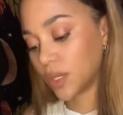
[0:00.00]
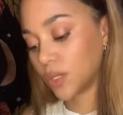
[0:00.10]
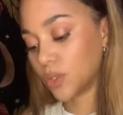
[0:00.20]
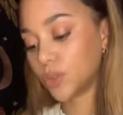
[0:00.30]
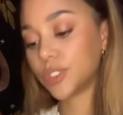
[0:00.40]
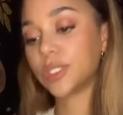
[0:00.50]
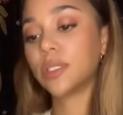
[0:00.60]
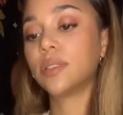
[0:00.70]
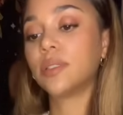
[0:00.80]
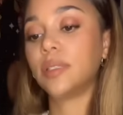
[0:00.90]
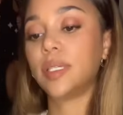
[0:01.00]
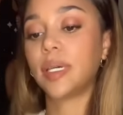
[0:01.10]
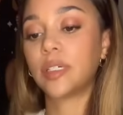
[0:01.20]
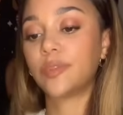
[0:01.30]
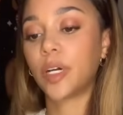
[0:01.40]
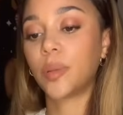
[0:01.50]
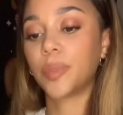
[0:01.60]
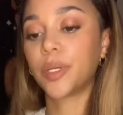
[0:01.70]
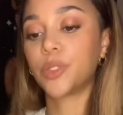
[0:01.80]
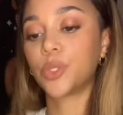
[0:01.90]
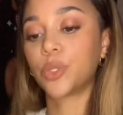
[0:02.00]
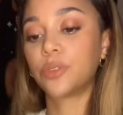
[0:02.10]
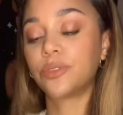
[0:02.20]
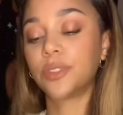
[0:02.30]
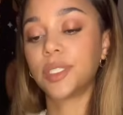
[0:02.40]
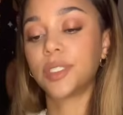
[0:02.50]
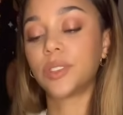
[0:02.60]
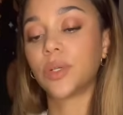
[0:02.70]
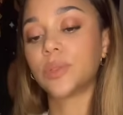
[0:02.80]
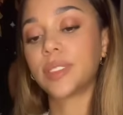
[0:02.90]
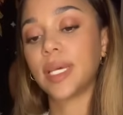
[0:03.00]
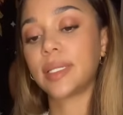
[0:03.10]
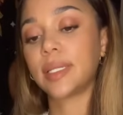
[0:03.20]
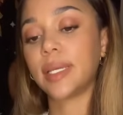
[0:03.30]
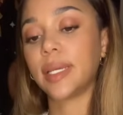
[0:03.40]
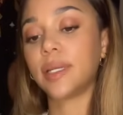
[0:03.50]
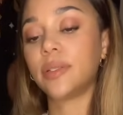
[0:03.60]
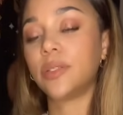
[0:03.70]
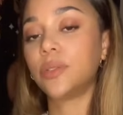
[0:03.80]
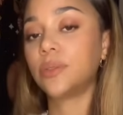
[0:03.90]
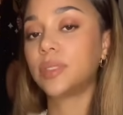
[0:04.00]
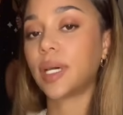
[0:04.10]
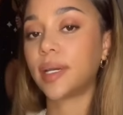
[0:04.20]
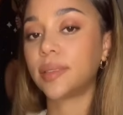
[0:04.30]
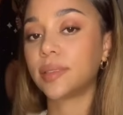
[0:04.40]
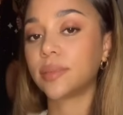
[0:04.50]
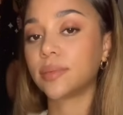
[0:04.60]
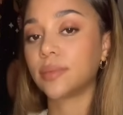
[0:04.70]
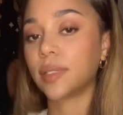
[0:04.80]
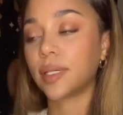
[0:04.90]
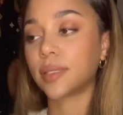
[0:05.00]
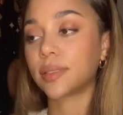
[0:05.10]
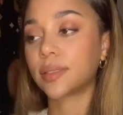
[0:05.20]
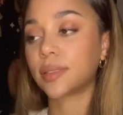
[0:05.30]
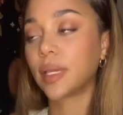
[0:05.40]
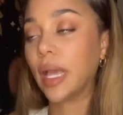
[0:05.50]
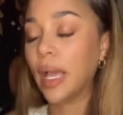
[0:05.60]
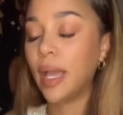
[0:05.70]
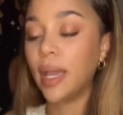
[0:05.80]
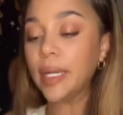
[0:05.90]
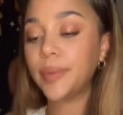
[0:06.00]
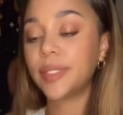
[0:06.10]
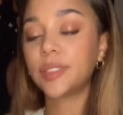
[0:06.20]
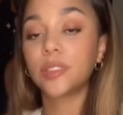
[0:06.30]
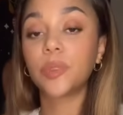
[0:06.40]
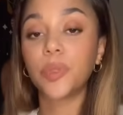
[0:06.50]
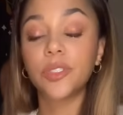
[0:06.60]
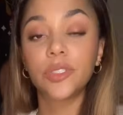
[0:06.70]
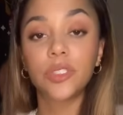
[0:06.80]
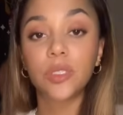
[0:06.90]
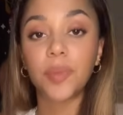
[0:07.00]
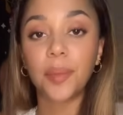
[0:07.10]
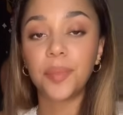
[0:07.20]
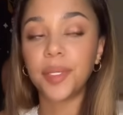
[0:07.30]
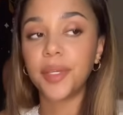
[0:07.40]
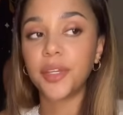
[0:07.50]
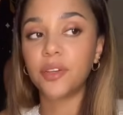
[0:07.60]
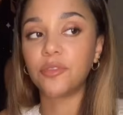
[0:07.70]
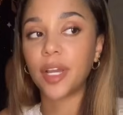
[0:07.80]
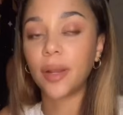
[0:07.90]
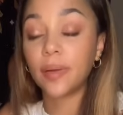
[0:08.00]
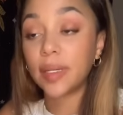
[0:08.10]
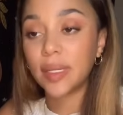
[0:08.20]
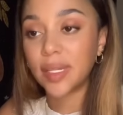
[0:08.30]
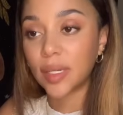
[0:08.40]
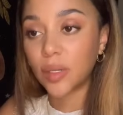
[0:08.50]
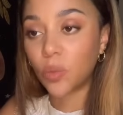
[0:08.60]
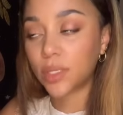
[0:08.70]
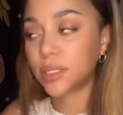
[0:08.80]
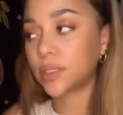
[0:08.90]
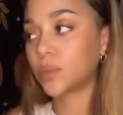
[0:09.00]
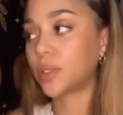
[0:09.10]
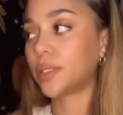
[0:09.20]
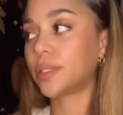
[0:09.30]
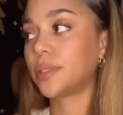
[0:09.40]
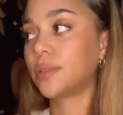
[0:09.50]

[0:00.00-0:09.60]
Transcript: Loosen the F up. Control freaks don't get laid, you tight ass. Anyway, so this person just might be very, what's the word?